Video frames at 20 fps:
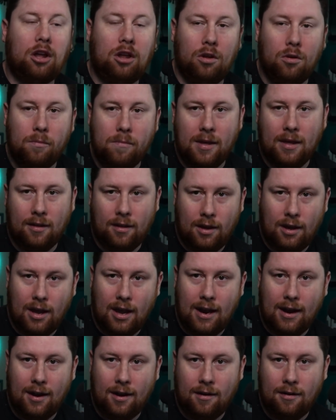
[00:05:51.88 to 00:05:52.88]

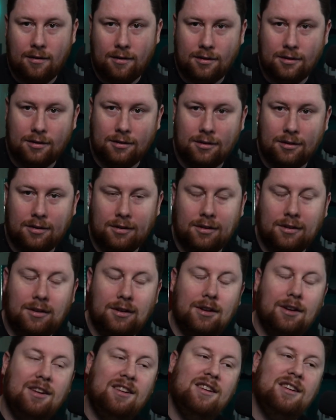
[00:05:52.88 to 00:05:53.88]
humiliated.
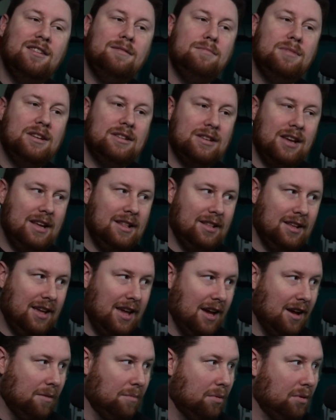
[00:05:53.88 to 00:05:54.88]
And I'm going to take the
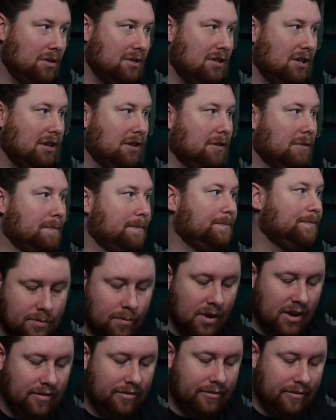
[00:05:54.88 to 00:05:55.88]
Cowboys here.
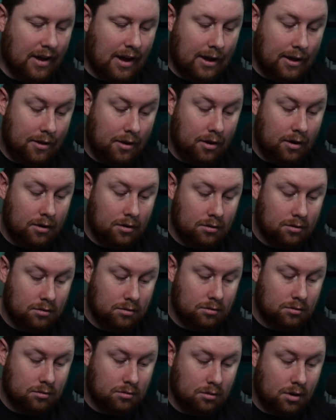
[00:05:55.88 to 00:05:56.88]
My father.
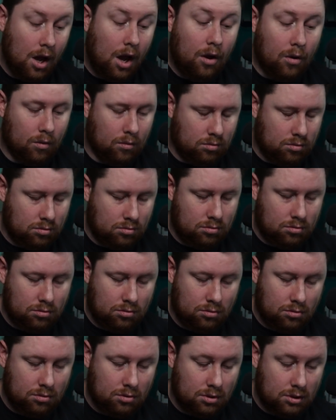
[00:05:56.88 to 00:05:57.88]
No.
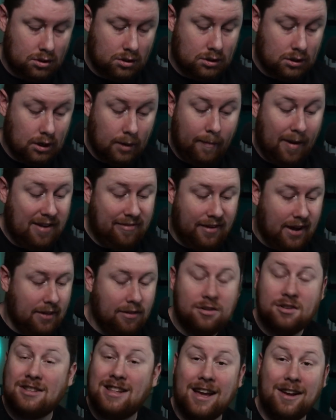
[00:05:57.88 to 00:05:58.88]
So my
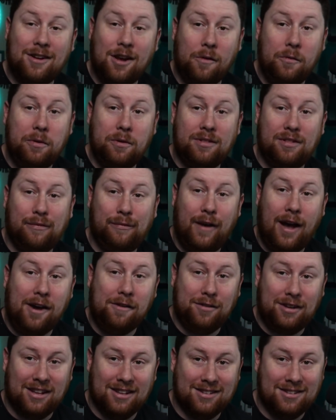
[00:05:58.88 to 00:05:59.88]
father's t- going with the
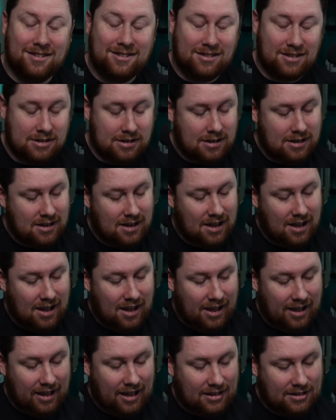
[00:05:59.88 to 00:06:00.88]
Falcons.
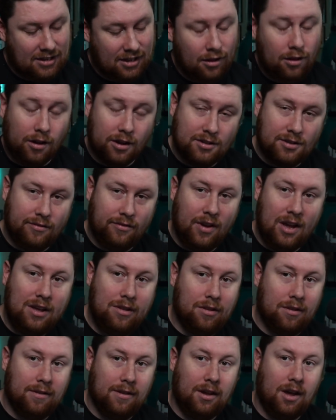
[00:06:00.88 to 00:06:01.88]
I guess he lost
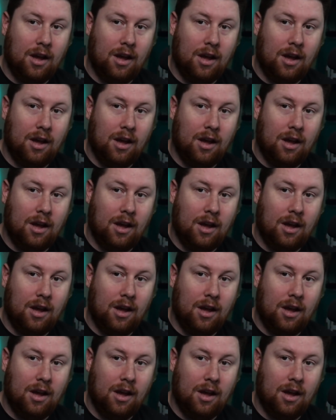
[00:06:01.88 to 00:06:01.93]
faith in the